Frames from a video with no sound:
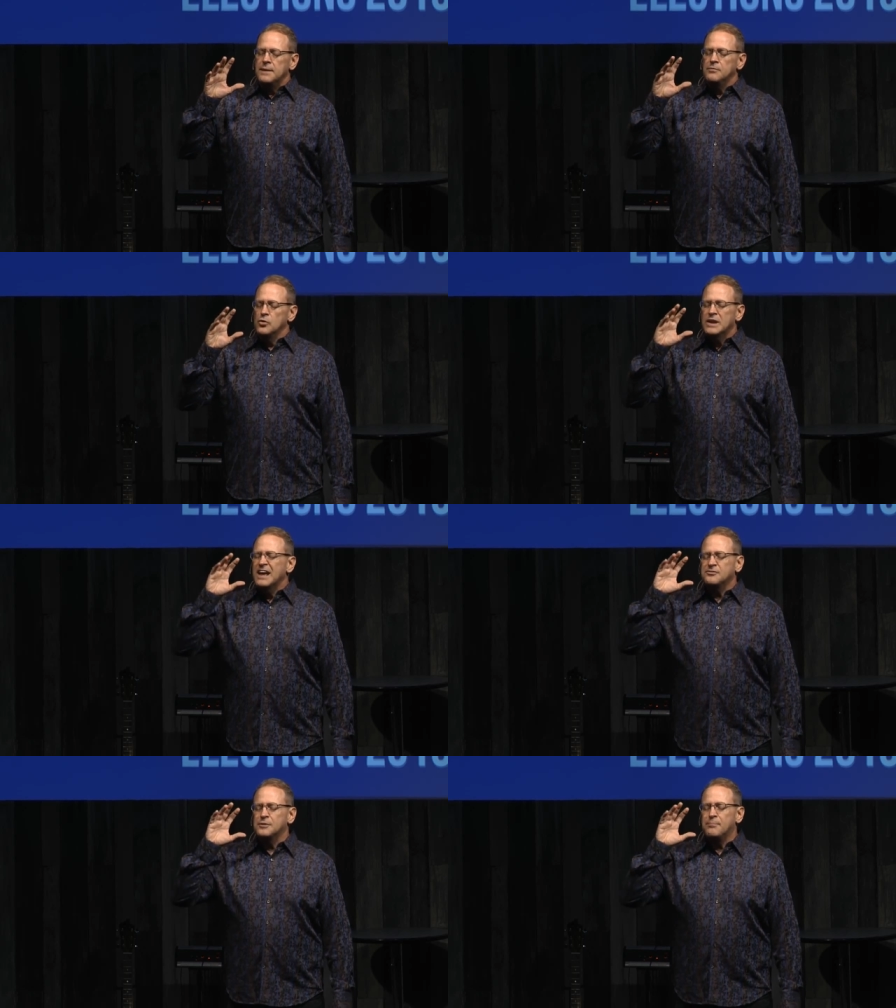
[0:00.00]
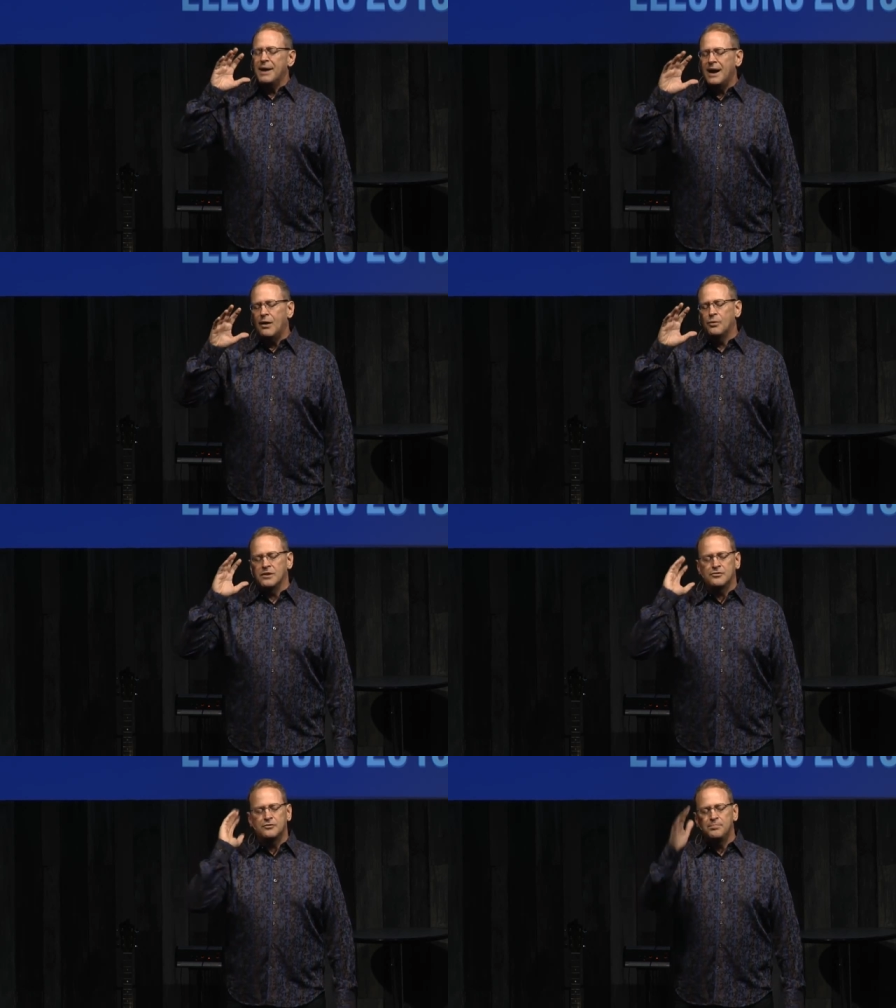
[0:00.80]
Lord, He has the power
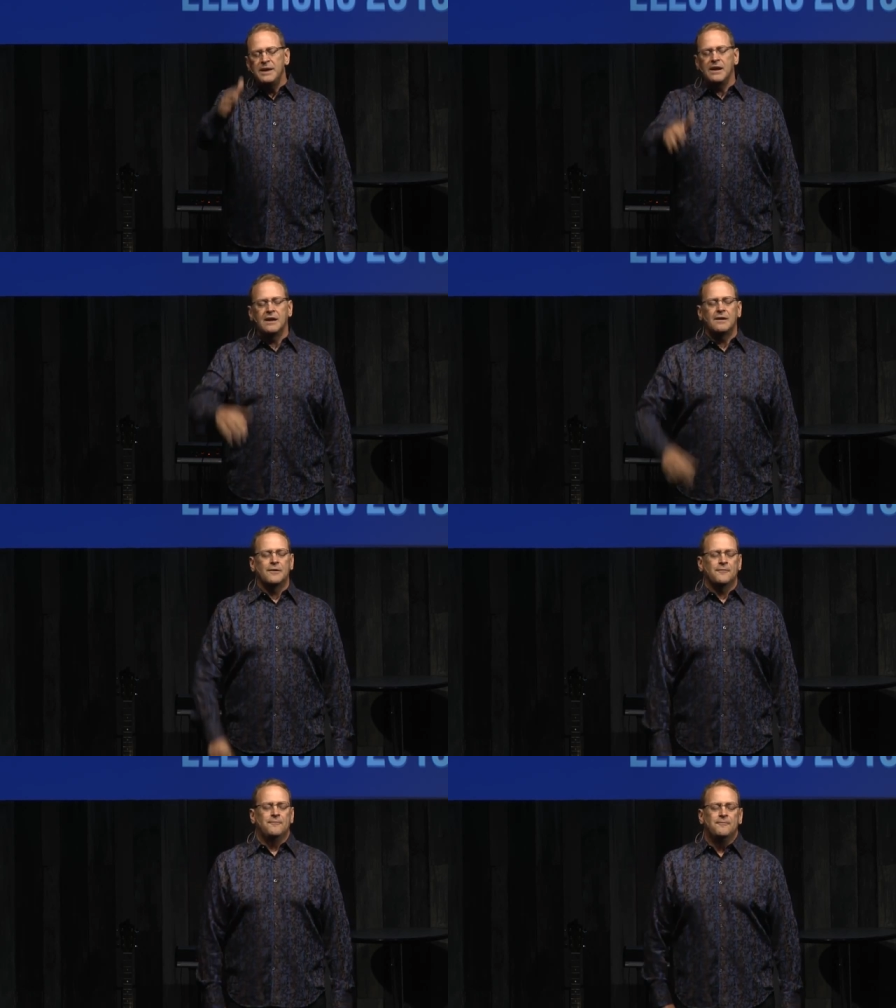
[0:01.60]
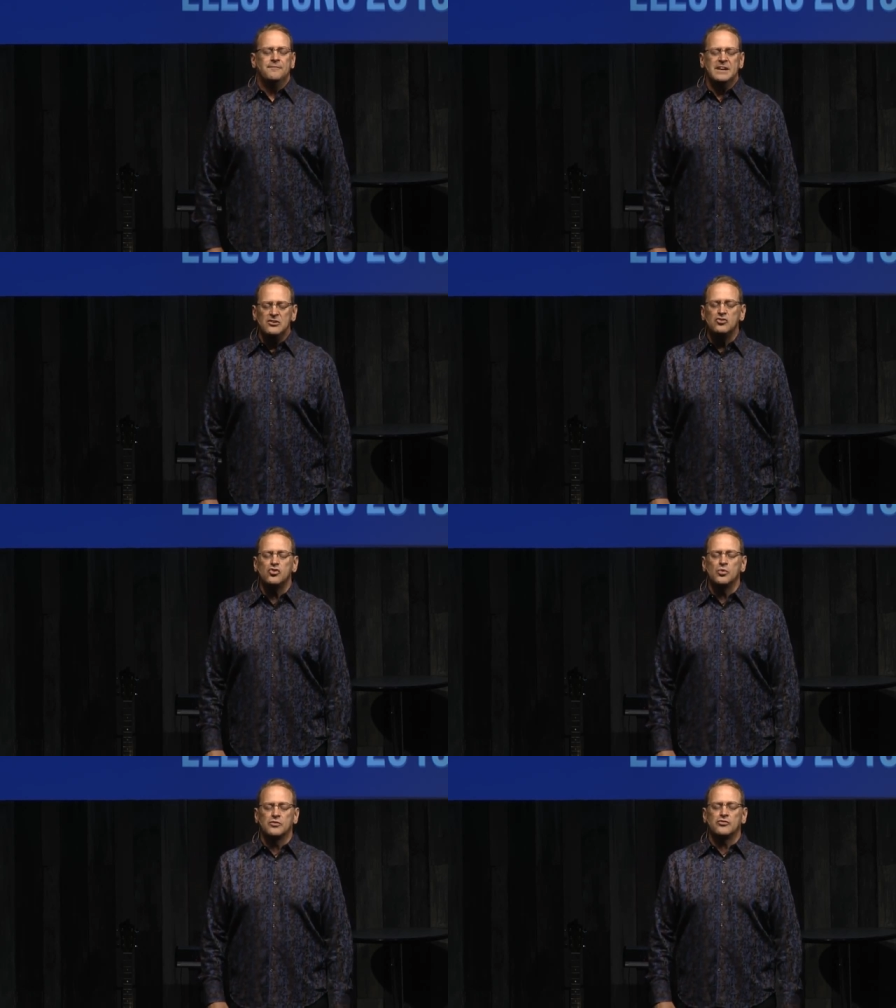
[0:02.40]
to speak
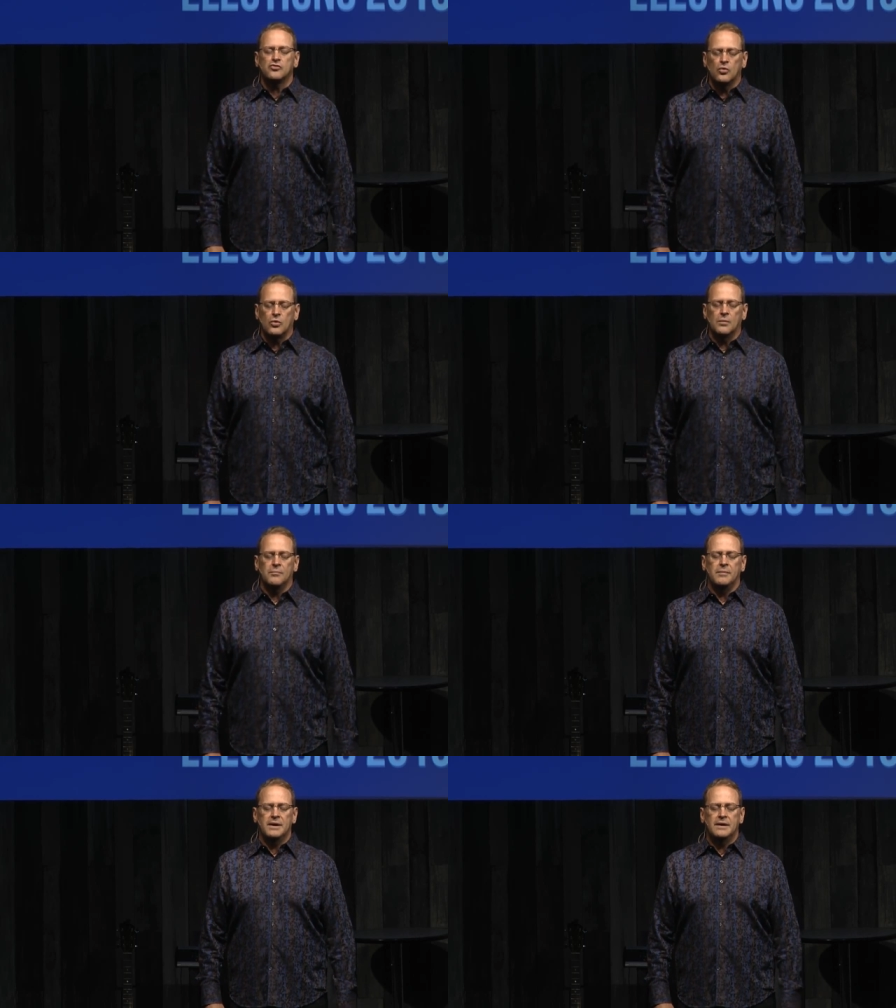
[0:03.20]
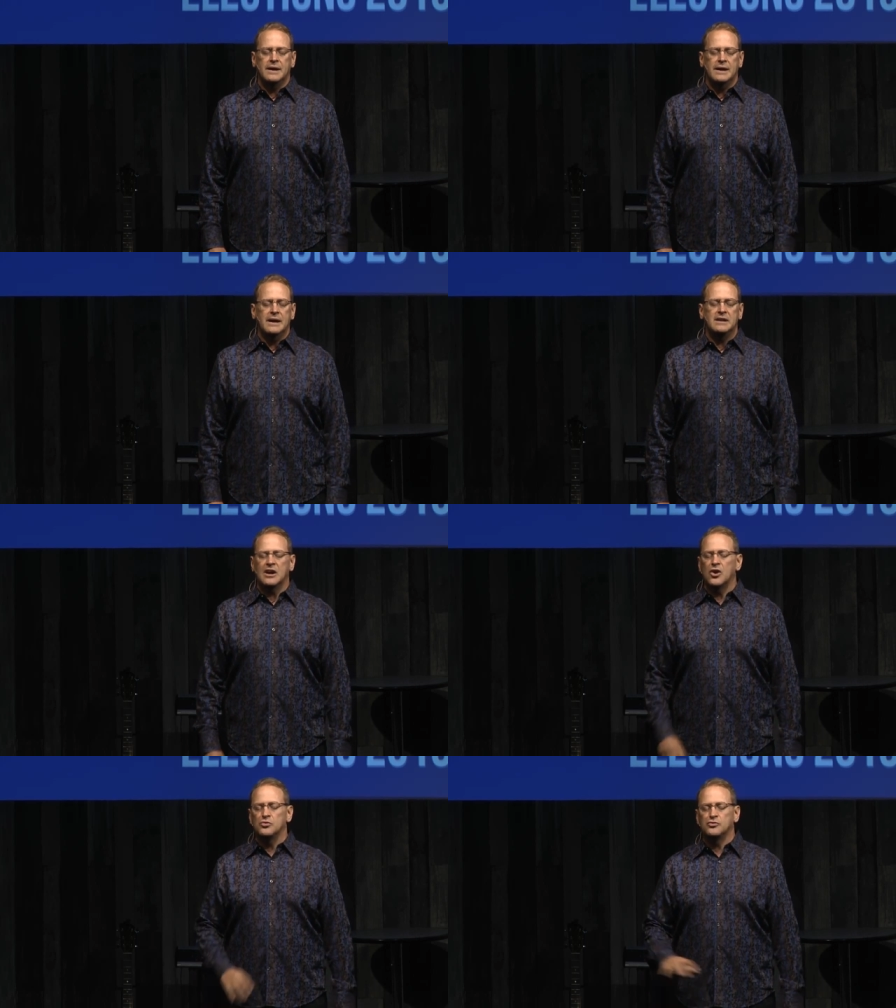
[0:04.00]
into a storm and
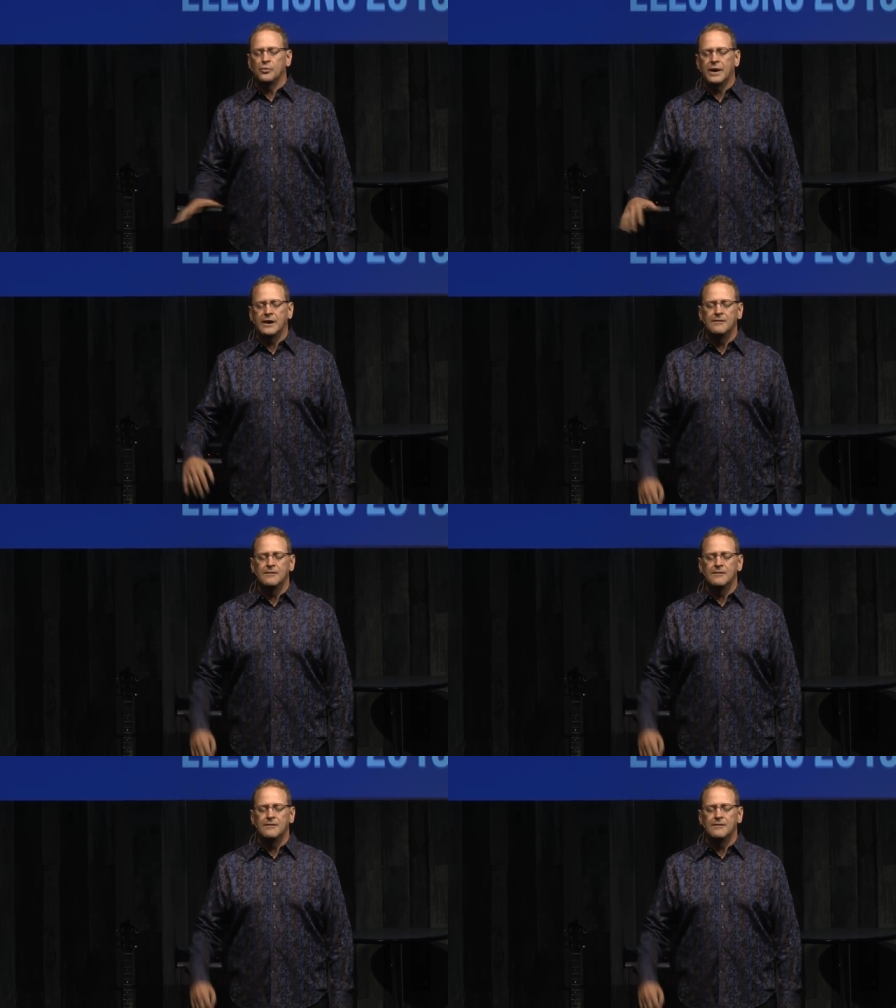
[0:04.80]
it goes away.